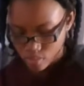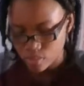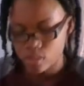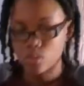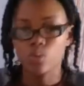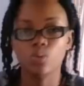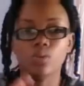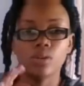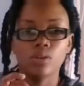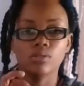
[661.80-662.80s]
So
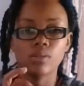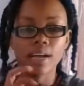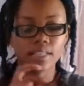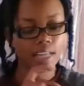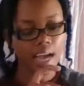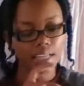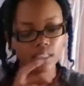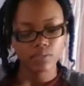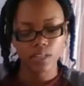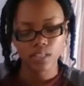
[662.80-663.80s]
right
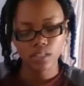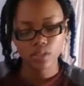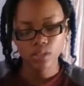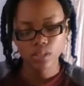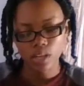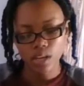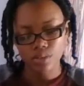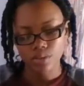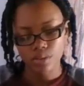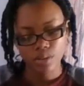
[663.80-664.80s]
sides facing
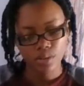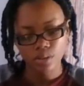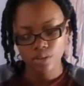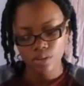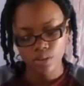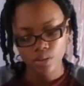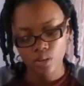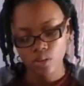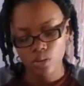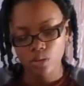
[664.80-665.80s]
together.
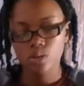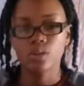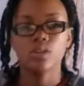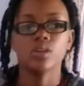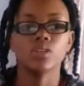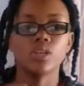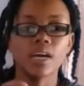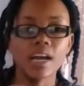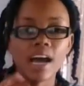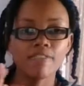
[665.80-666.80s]
So you're
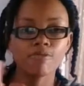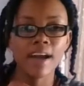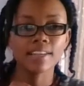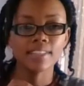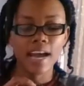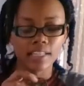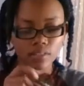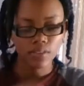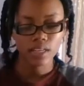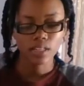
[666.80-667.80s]
gonna have right sides
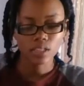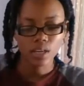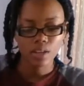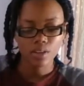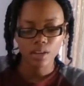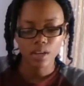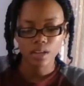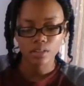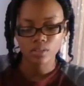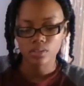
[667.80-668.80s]
facing together,
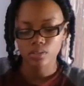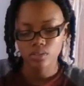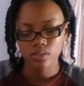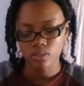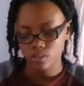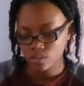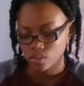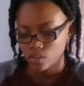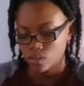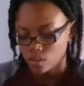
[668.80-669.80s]
guys.
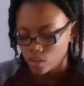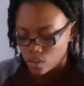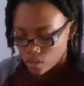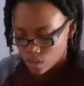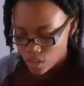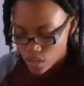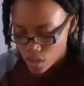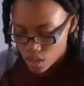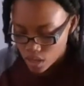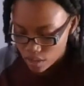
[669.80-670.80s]
Then you're
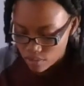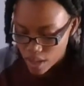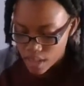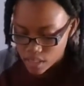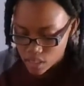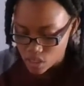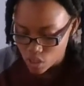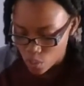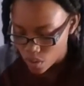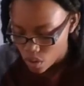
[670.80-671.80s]
gonna give that a stitch
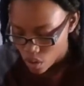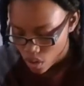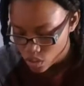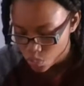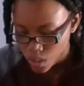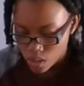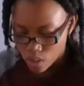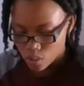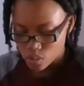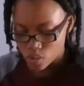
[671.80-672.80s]
going all the way
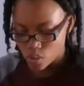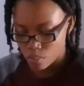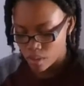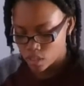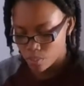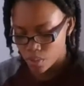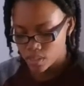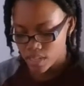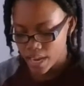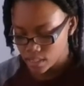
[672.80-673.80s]
down. So you match up your
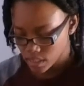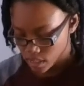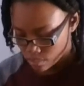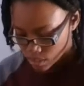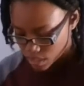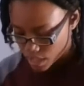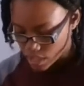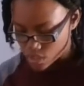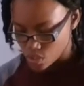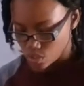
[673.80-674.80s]
side seams
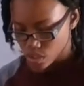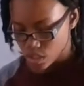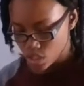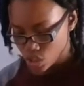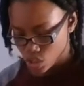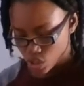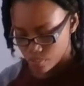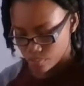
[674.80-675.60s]
and you stitch.